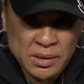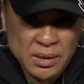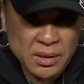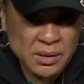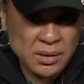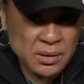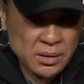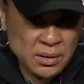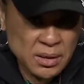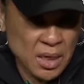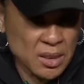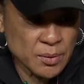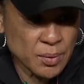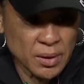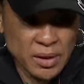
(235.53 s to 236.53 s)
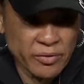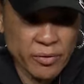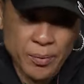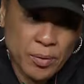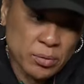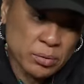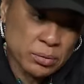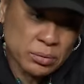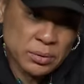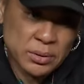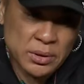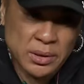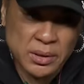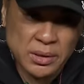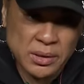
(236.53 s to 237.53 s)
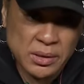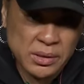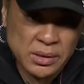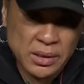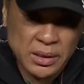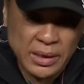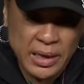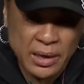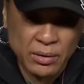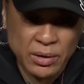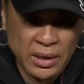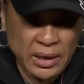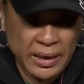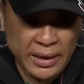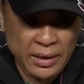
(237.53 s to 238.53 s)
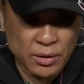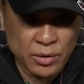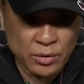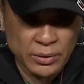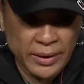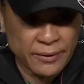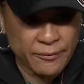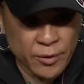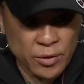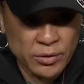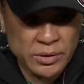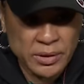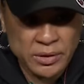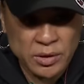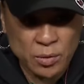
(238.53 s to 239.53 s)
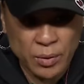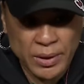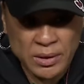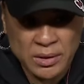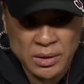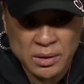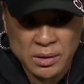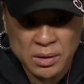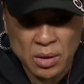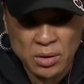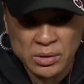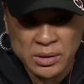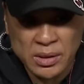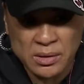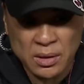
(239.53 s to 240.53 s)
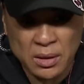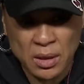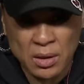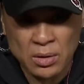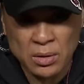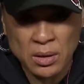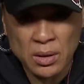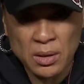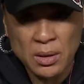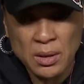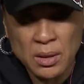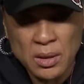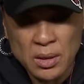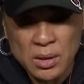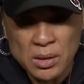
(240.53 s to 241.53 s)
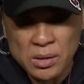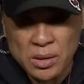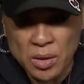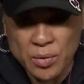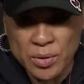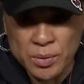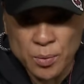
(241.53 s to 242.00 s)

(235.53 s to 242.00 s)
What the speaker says: It's unbelievable to see how they handle adverse situations all season long. So it's